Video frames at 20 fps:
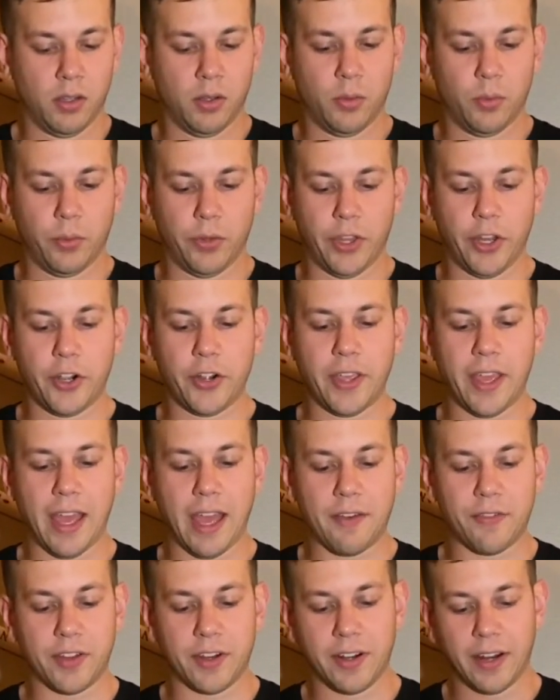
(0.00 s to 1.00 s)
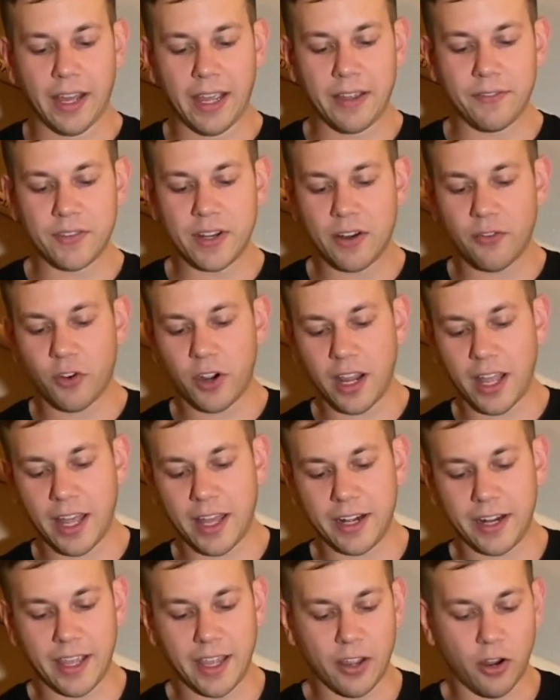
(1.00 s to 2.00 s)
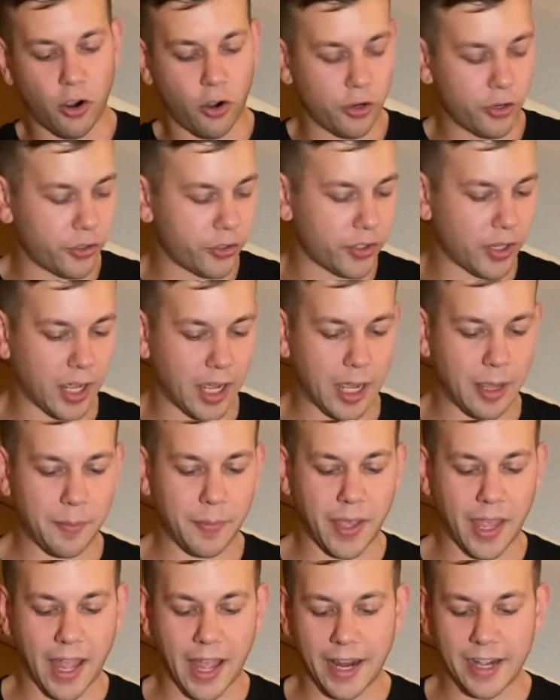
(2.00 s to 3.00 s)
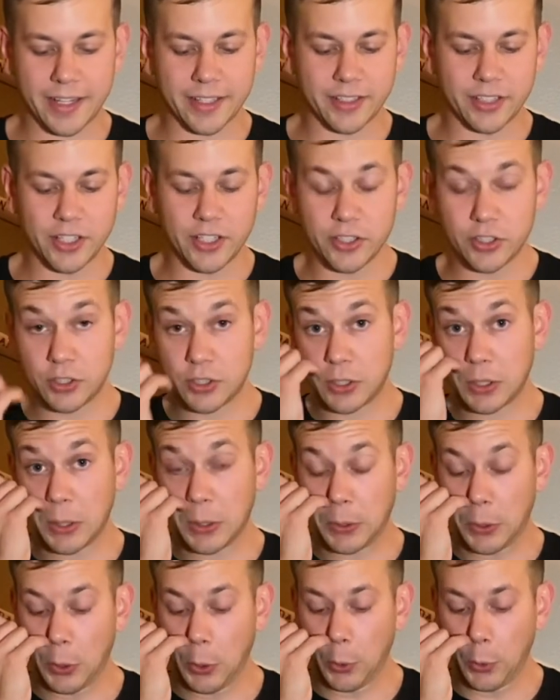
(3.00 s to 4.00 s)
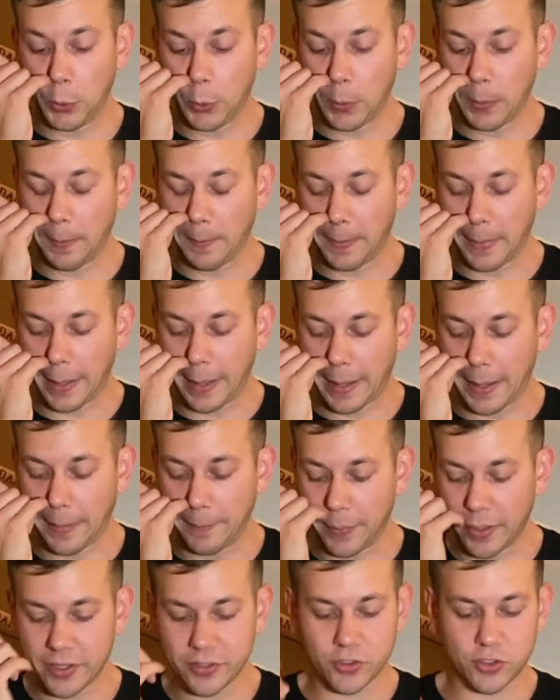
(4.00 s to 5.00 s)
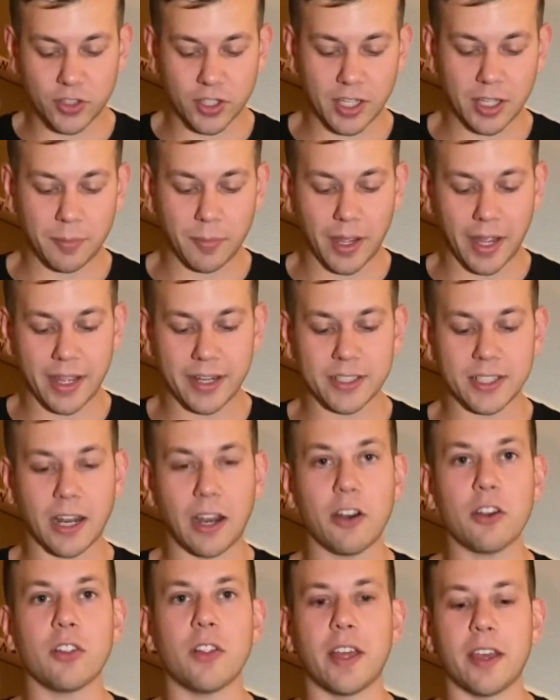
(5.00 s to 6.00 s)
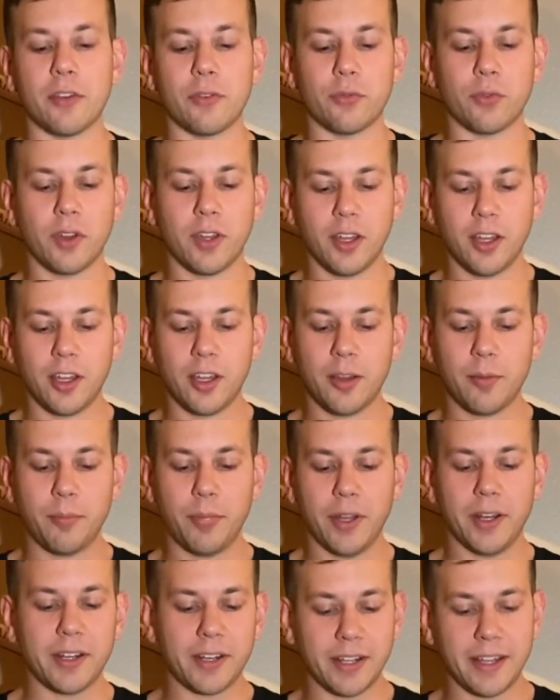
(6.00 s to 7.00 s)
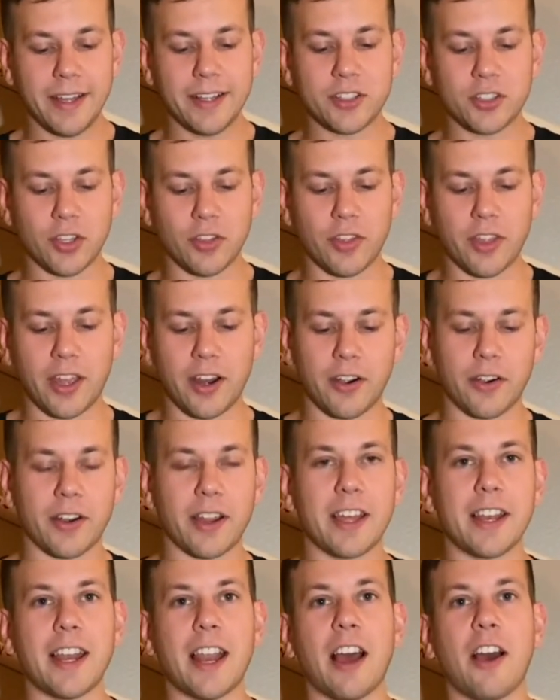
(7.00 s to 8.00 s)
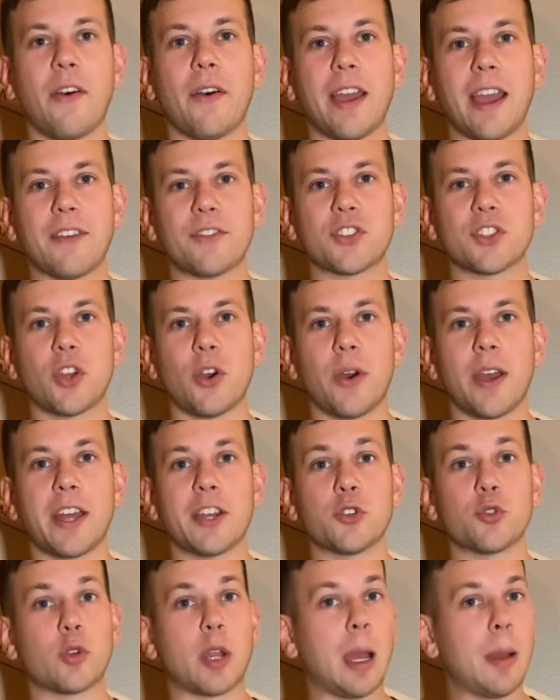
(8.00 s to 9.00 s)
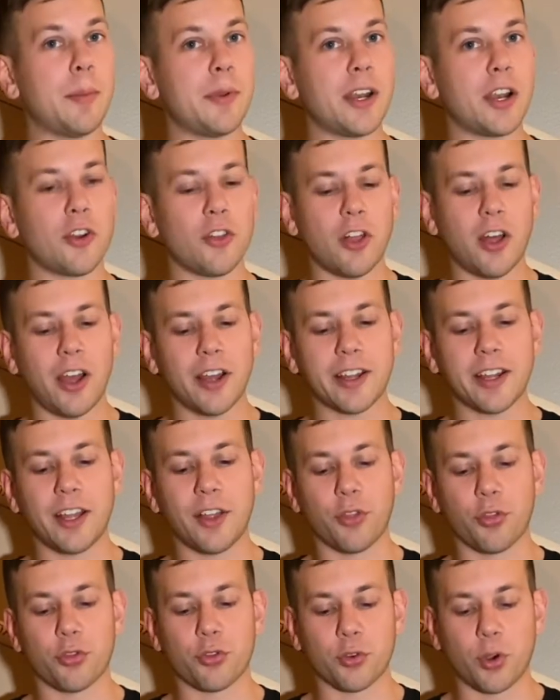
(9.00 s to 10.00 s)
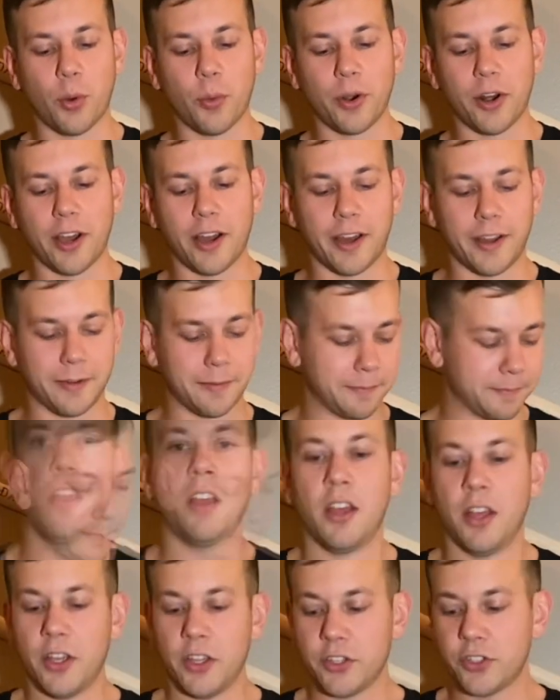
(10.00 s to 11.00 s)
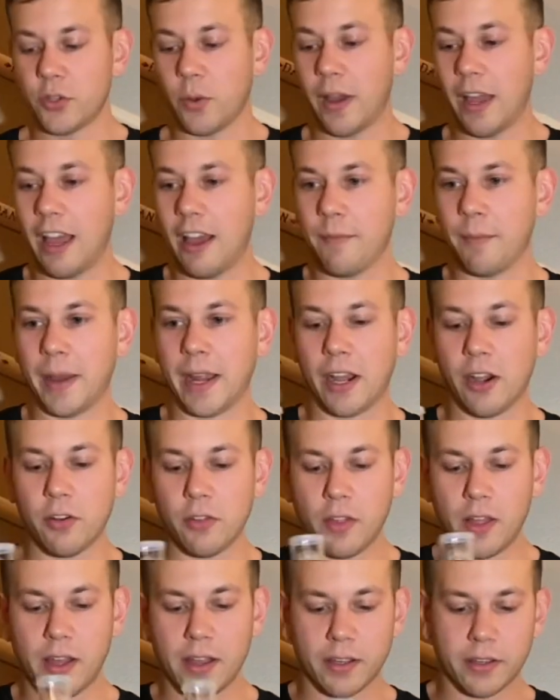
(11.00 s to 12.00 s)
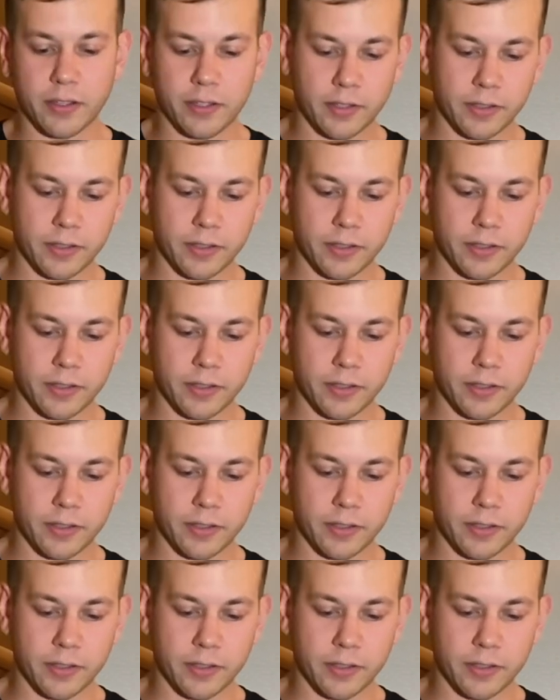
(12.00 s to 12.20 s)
Well, there you have it. I have never had a harder time adding yeast to my must in my entire life, but it's in there, and now I have to go ahead and grab an airlock and throw it on. So I have my airlock,